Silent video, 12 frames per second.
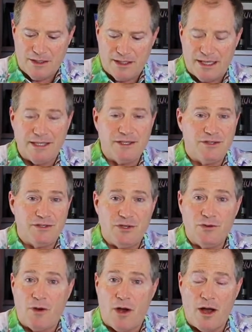can
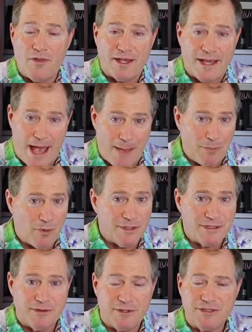do all the
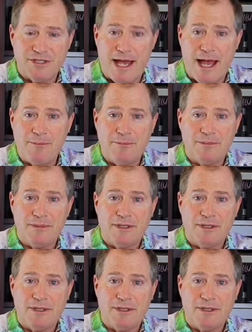components of their job,